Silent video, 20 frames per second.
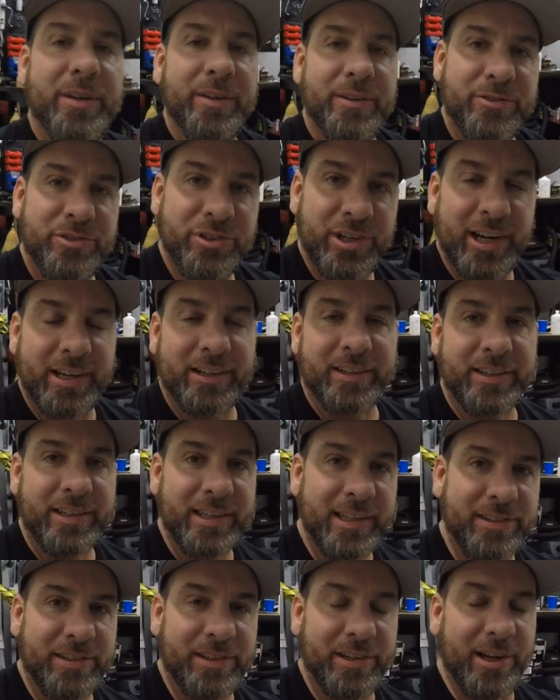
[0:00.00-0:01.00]
gently
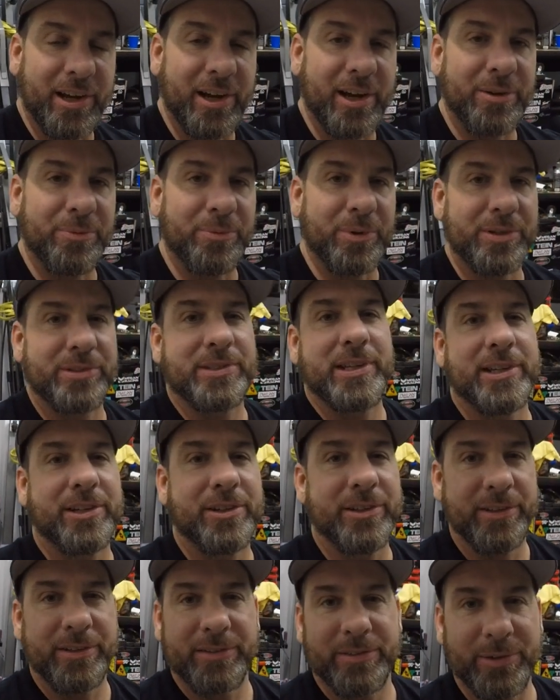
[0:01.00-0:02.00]
ease it on once I
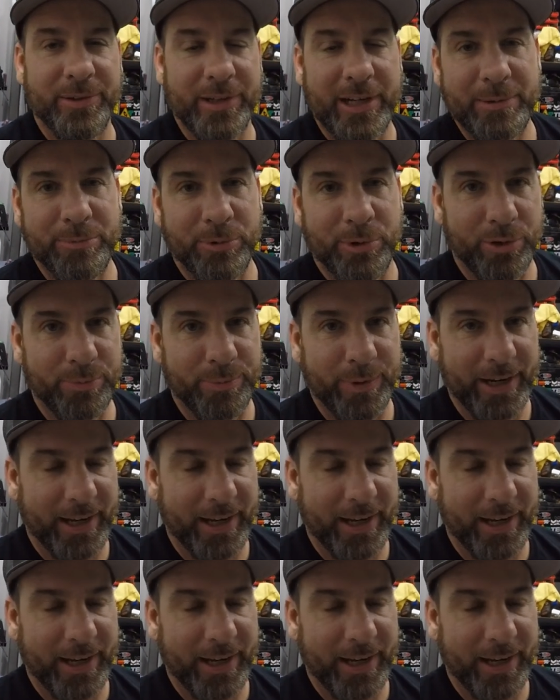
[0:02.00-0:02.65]
couldn't do it anymore with my